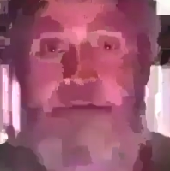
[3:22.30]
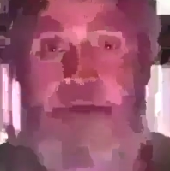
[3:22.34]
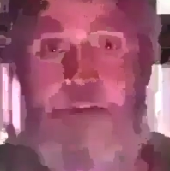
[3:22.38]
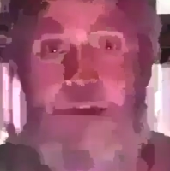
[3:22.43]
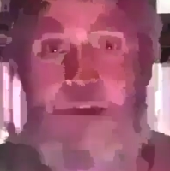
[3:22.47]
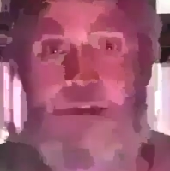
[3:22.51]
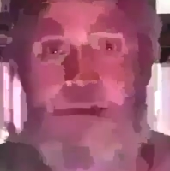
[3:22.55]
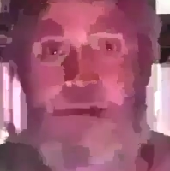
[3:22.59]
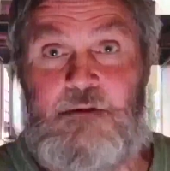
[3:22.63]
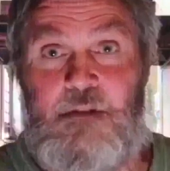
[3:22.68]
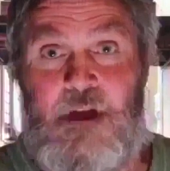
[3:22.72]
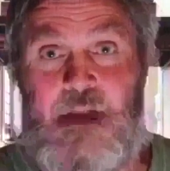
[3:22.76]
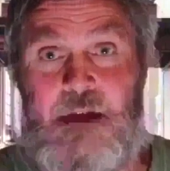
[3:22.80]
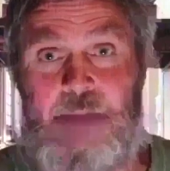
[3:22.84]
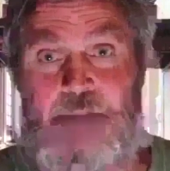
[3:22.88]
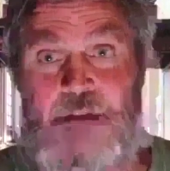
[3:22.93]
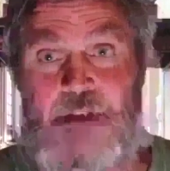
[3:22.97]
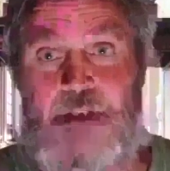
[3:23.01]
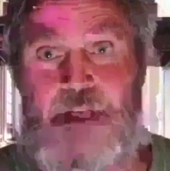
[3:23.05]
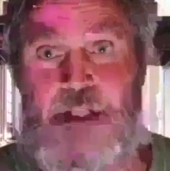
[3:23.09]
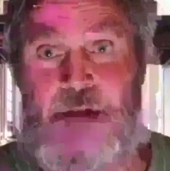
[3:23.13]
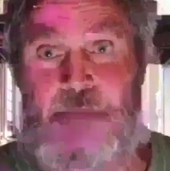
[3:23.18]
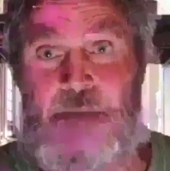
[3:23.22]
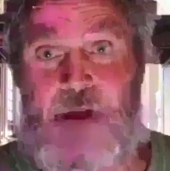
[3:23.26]
Where's the
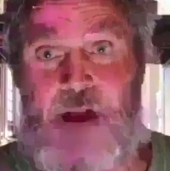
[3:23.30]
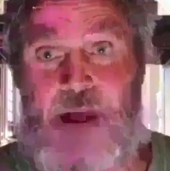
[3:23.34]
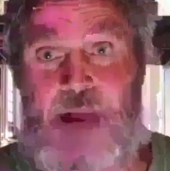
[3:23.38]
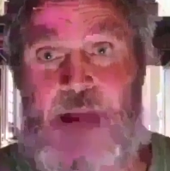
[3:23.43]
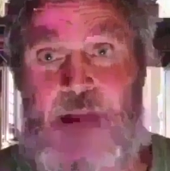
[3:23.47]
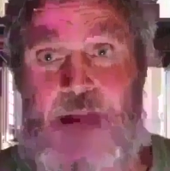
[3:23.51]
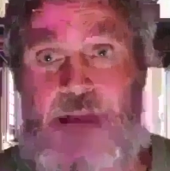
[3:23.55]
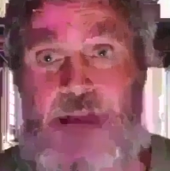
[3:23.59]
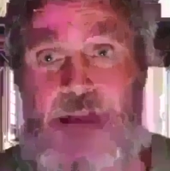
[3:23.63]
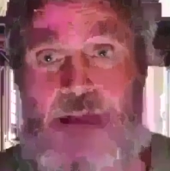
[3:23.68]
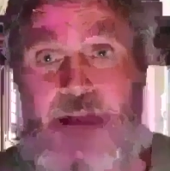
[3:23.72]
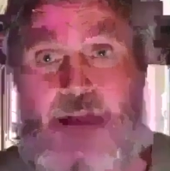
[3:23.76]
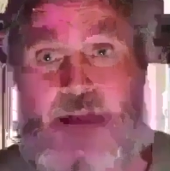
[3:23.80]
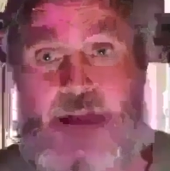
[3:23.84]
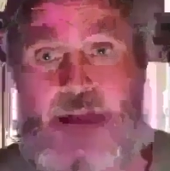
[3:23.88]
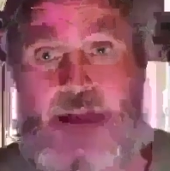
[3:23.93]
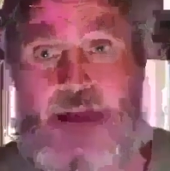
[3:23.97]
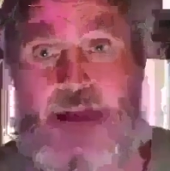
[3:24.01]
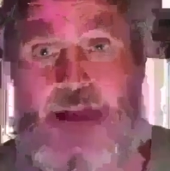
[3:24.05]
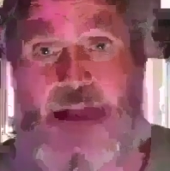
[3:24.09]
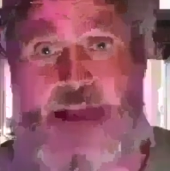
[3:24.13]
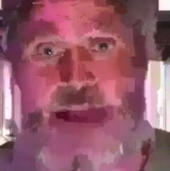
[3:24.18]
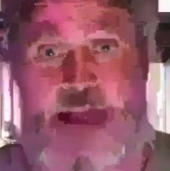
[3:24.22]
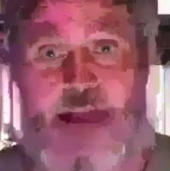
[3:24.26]
description of him? He's
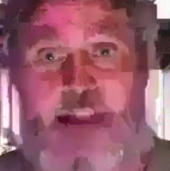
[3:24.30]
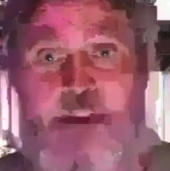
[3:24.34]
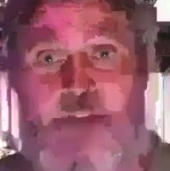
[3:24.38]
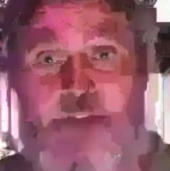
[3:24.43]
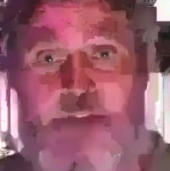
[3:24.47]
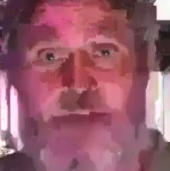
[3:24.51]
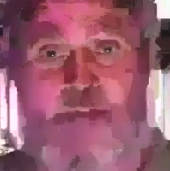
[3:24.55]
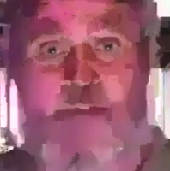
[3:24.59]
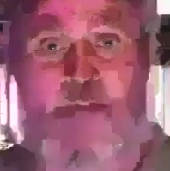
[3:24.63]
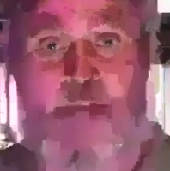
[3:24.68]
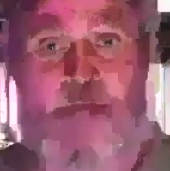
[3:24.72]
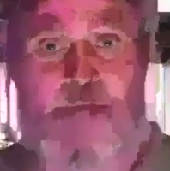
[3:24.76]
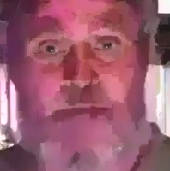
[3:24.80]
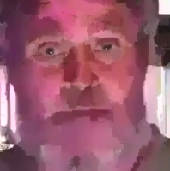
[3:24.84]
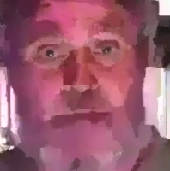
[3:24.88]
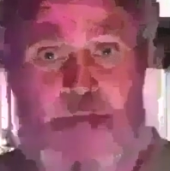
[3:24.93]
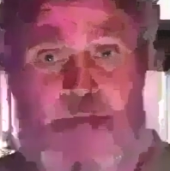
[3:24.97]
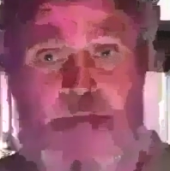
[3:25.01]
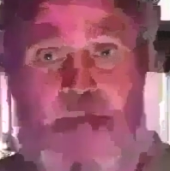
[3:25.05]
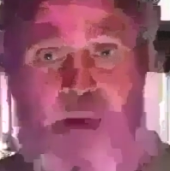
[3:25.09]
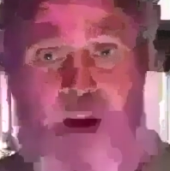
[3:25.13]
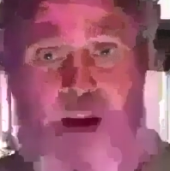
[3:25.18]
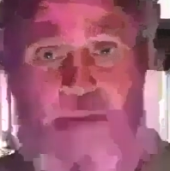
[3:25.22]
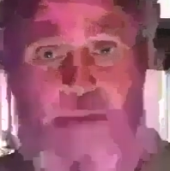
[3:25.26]
got the same purpose as the
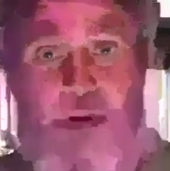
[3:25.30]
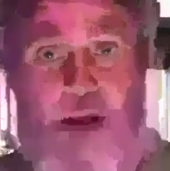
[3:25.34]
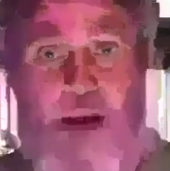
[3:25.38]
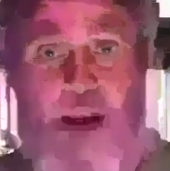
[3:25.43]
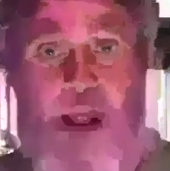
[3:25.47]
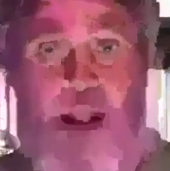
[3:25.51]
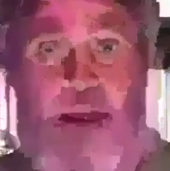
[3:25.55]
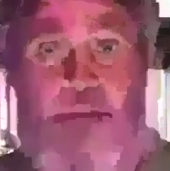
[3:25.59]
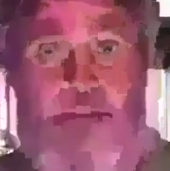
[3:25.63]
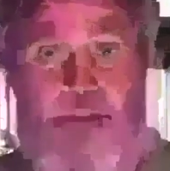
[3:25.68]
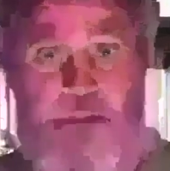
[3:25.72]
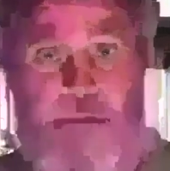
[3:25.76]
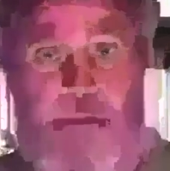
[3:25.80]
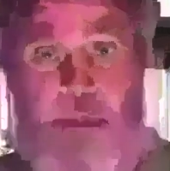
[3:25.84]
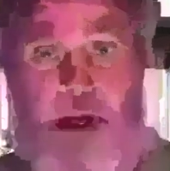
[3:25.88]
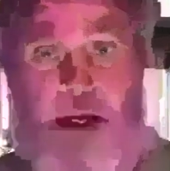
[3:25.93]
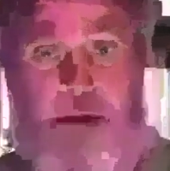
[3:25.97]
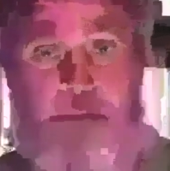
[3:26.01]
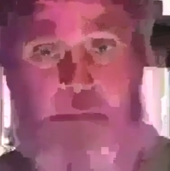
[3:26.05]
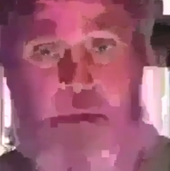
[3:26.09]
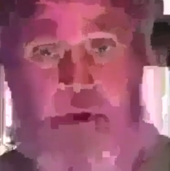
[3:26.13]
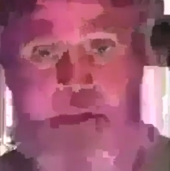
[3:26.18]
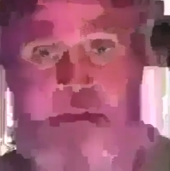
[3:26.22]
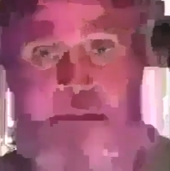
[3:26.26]
purpose of the man
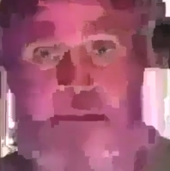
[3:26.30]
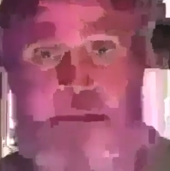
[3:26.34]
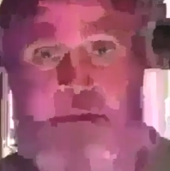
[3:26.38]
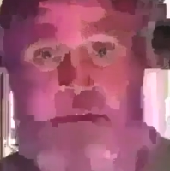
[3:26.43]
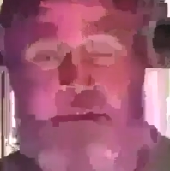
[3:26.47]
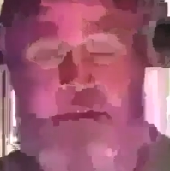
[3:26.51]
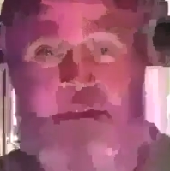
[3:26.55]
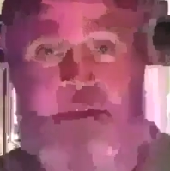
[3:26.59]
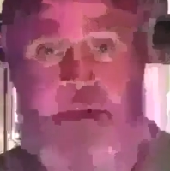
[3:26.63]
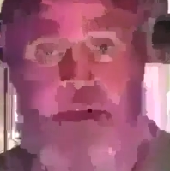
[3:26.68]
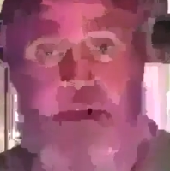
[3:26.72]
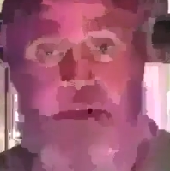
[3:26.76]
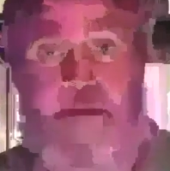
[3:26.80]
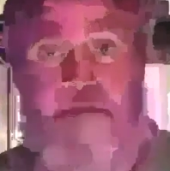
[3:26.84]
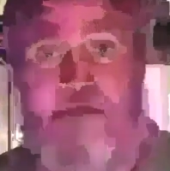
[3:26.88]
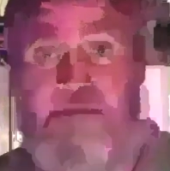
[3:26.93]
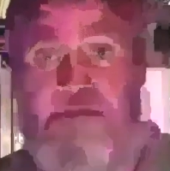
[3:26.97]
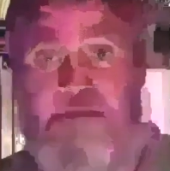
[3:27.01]
Isaiah 53.